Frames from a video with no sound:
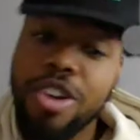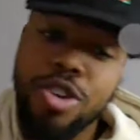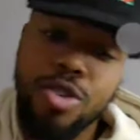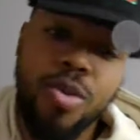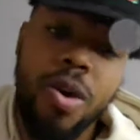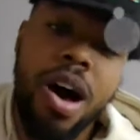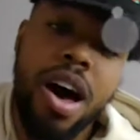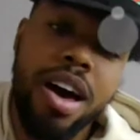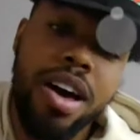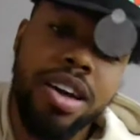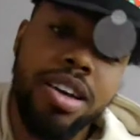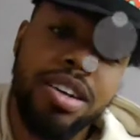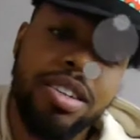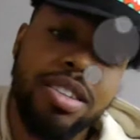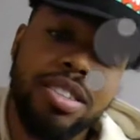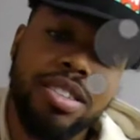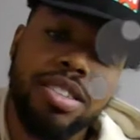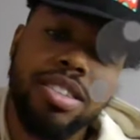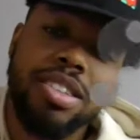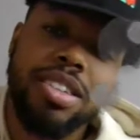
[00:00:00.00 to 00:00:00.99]
why.
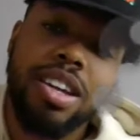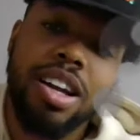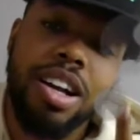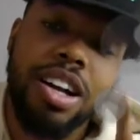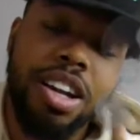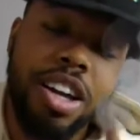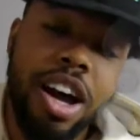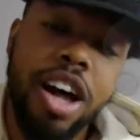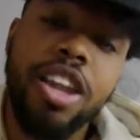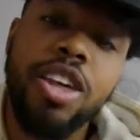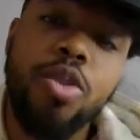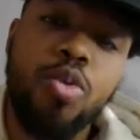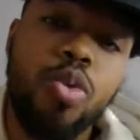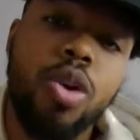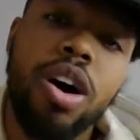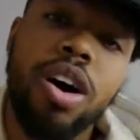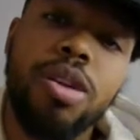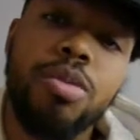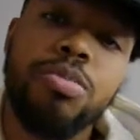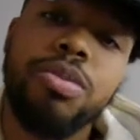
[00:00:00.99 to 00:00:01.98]
Gully
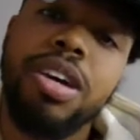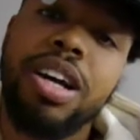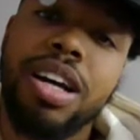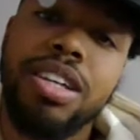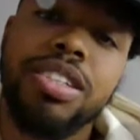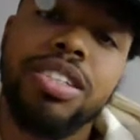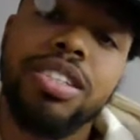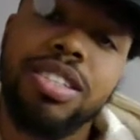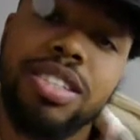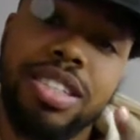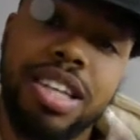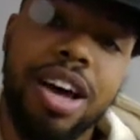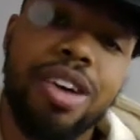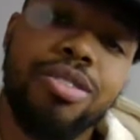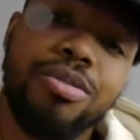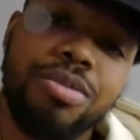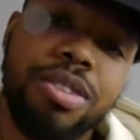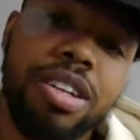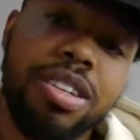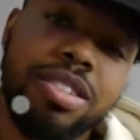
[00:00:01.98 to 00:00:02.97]
won because of the sound
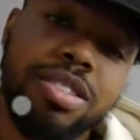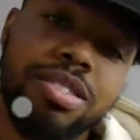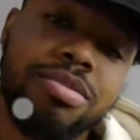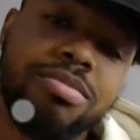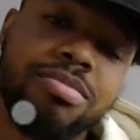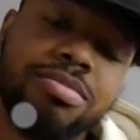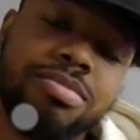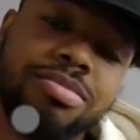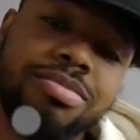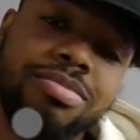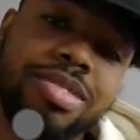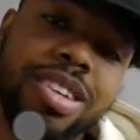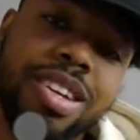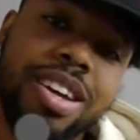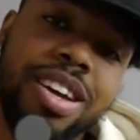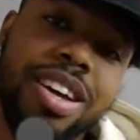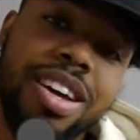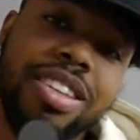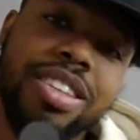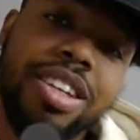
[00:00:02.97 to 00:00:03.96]
effects.
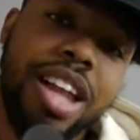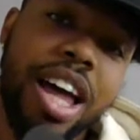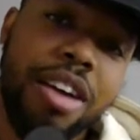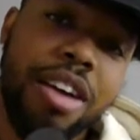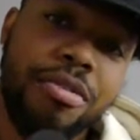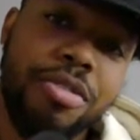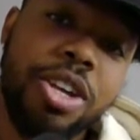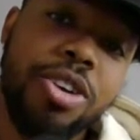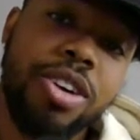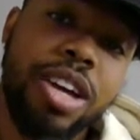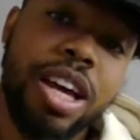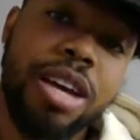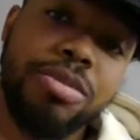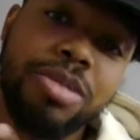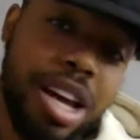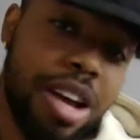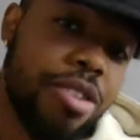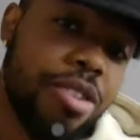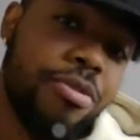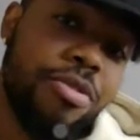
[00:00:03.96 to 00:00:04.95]
The like video game
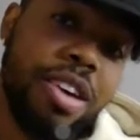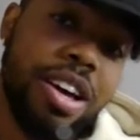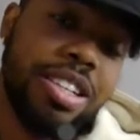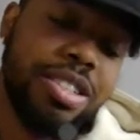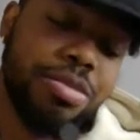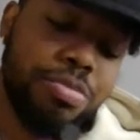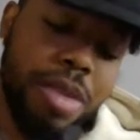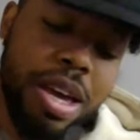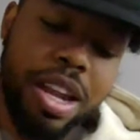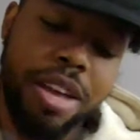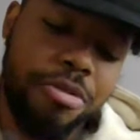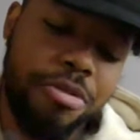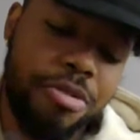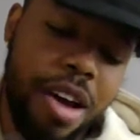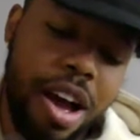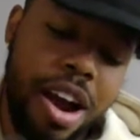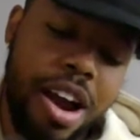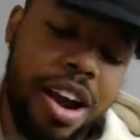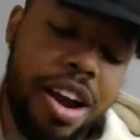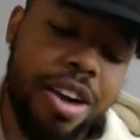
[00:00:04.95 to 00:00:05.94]
sound effects made it
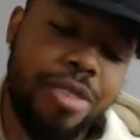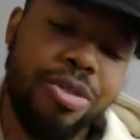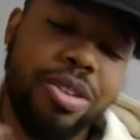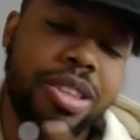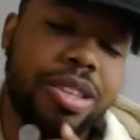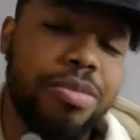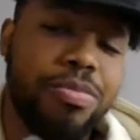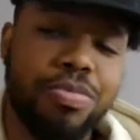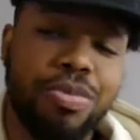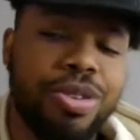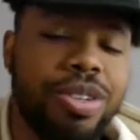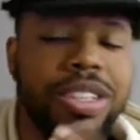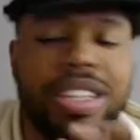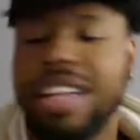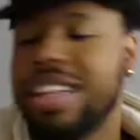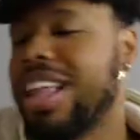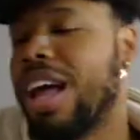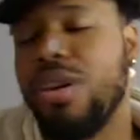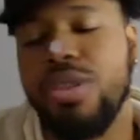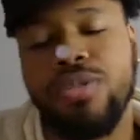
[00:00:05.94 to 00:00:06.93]
fire with the point like
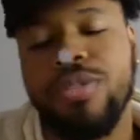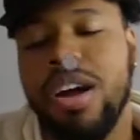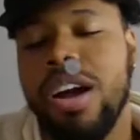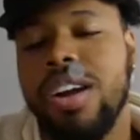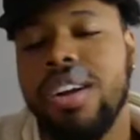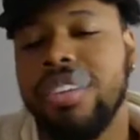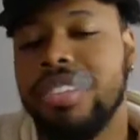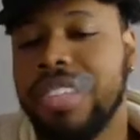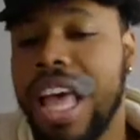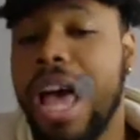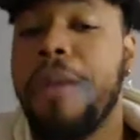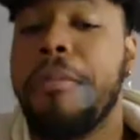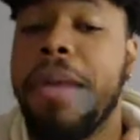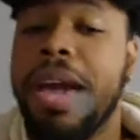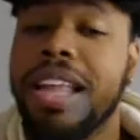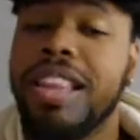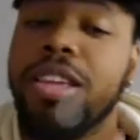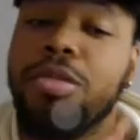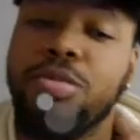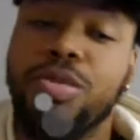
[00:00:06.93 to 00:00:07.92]
that was fire. That
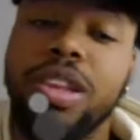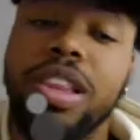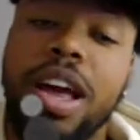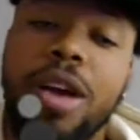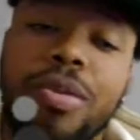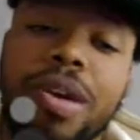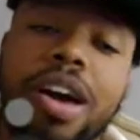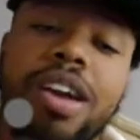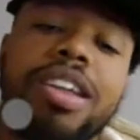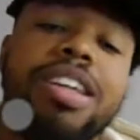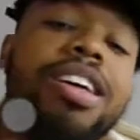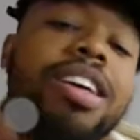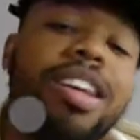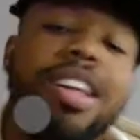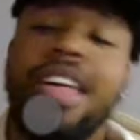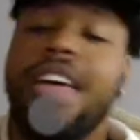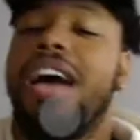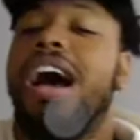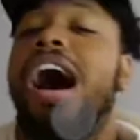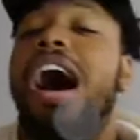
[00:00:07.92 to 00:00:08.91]
made them win that round.
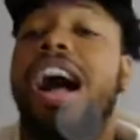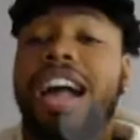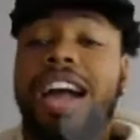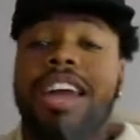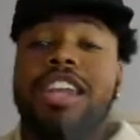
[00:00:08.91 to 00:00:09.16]
I got